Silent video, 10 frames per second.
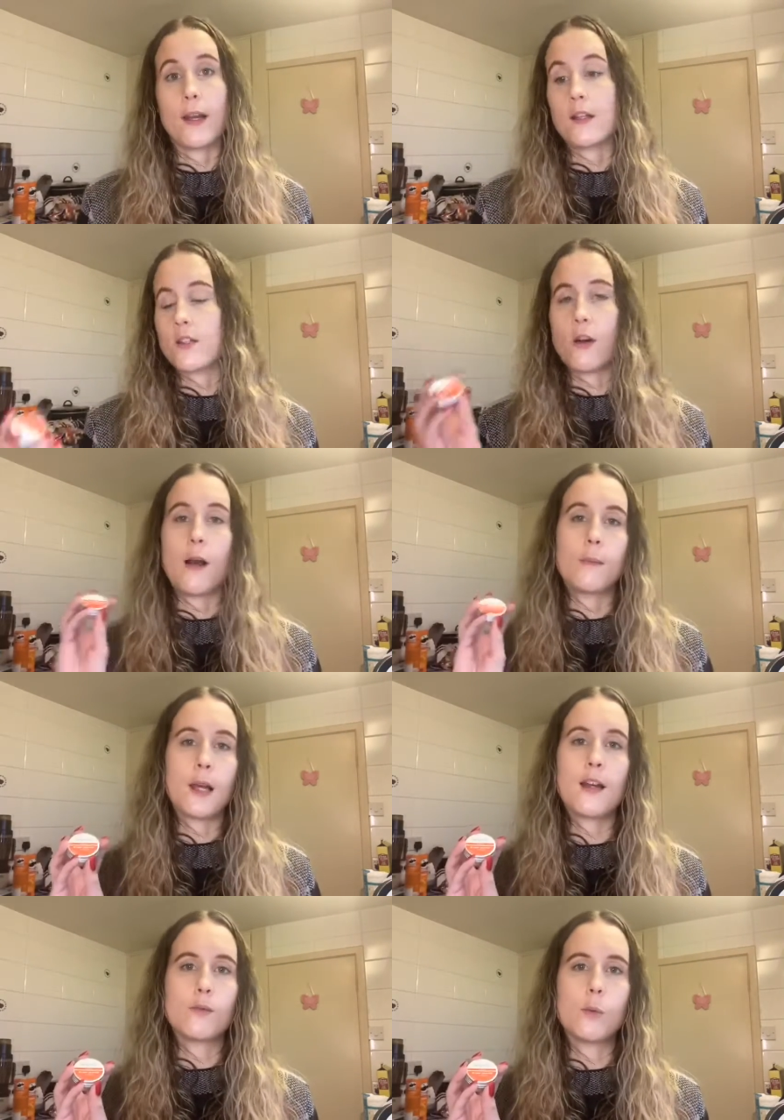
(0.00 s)
So I'm kind
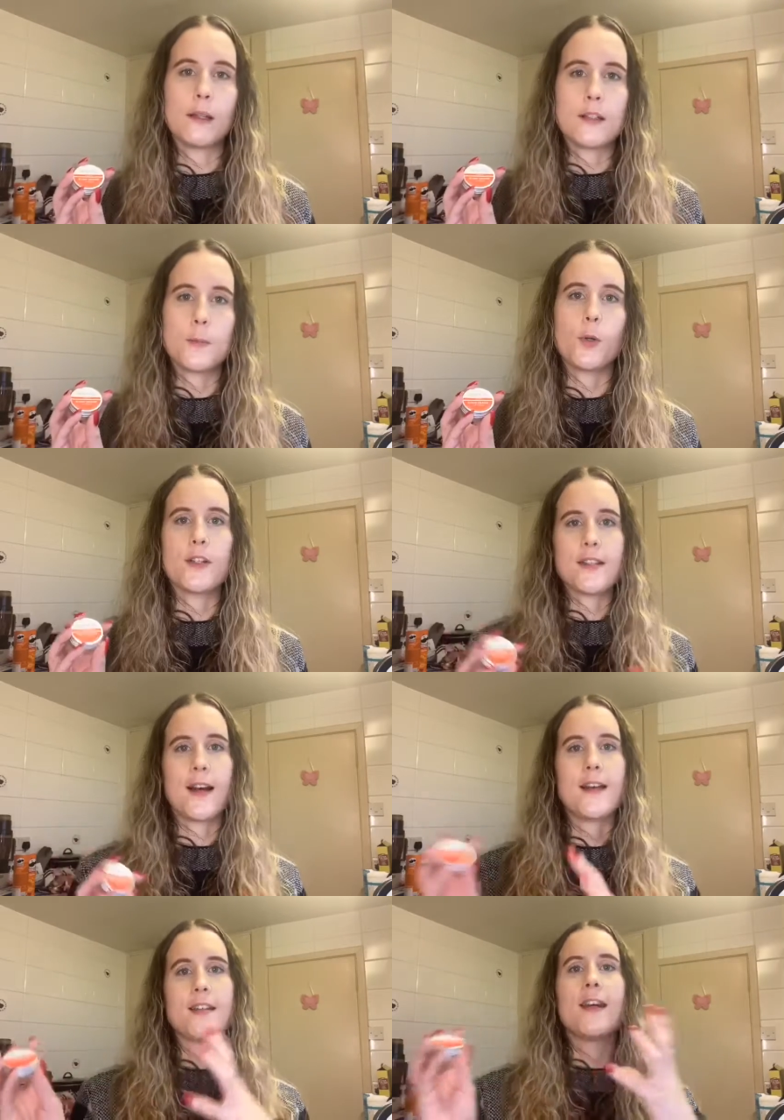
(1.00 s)
of willing to put
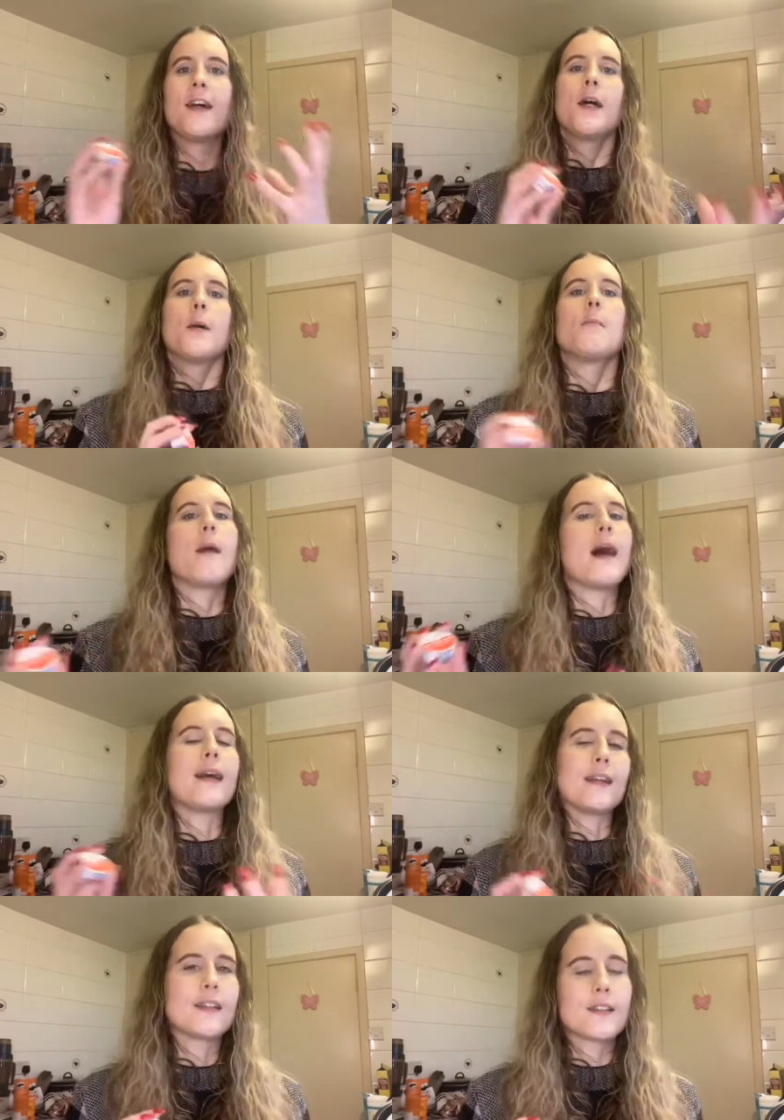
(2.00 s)
aside
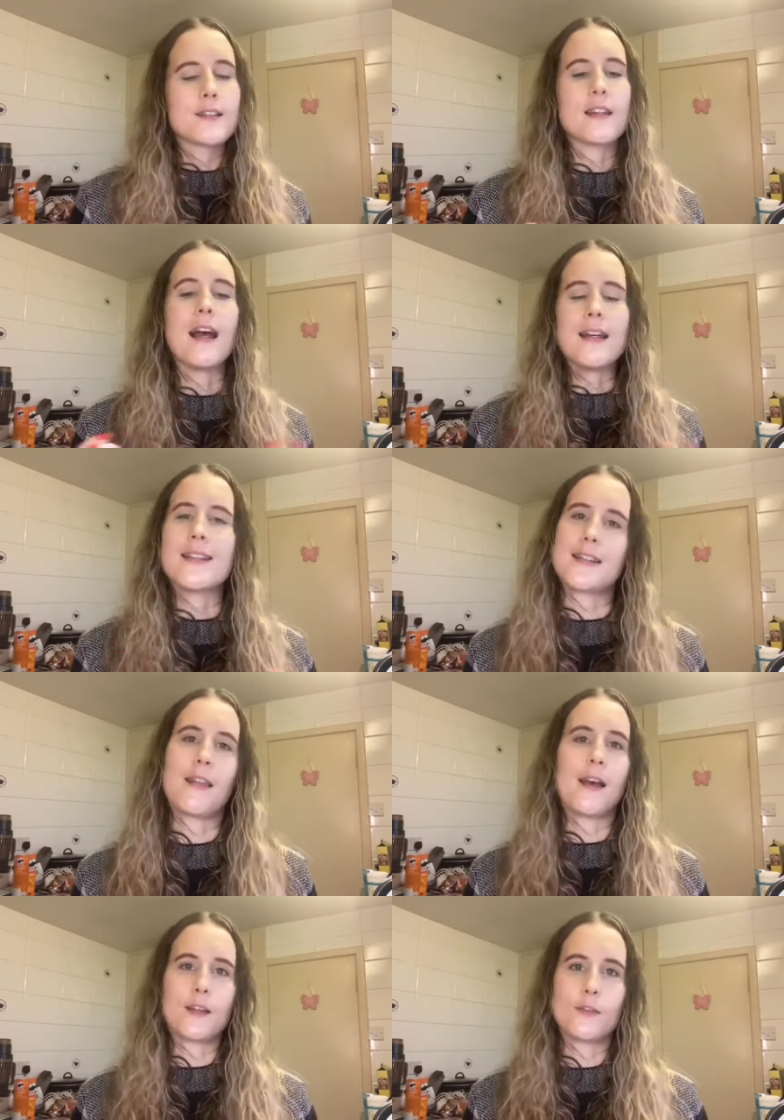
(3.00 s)
my slight
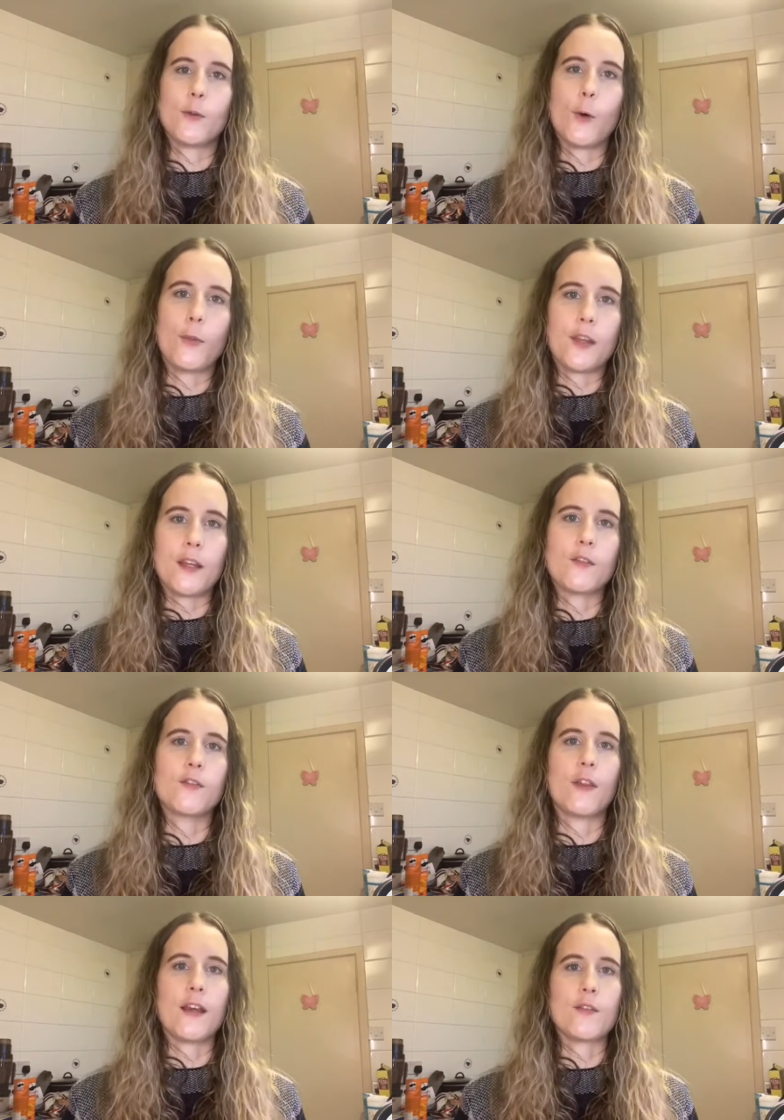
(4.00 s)
dislike for the
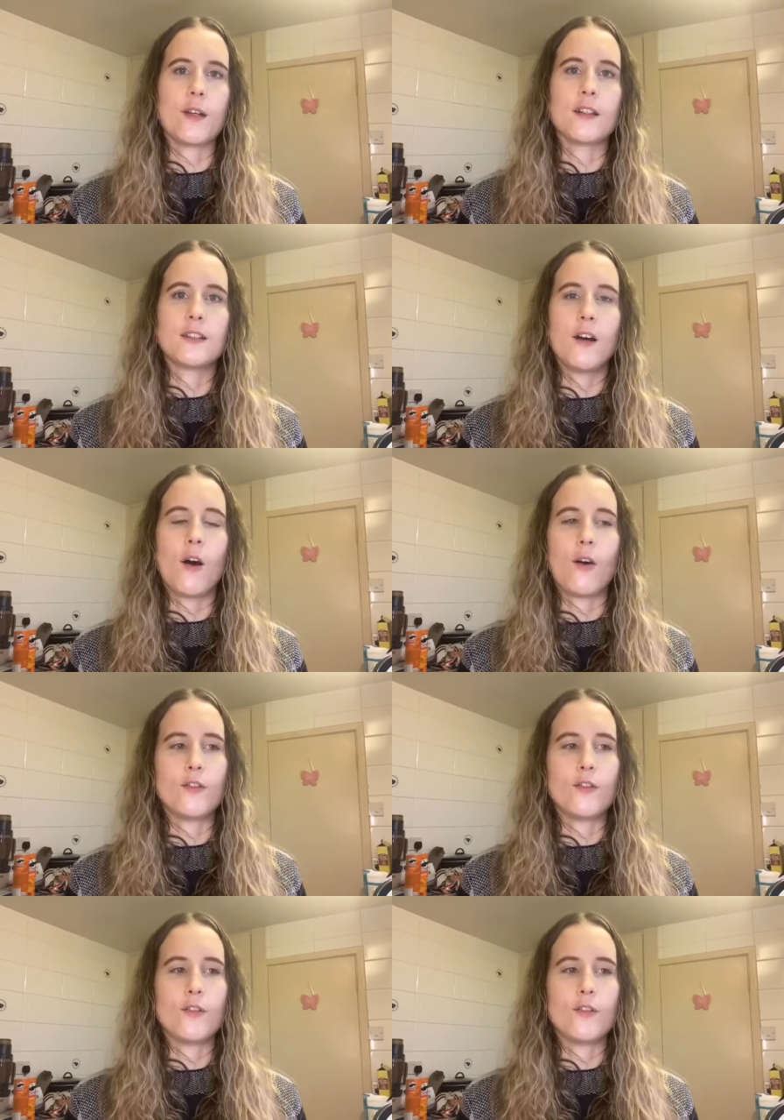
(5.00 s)
flavour of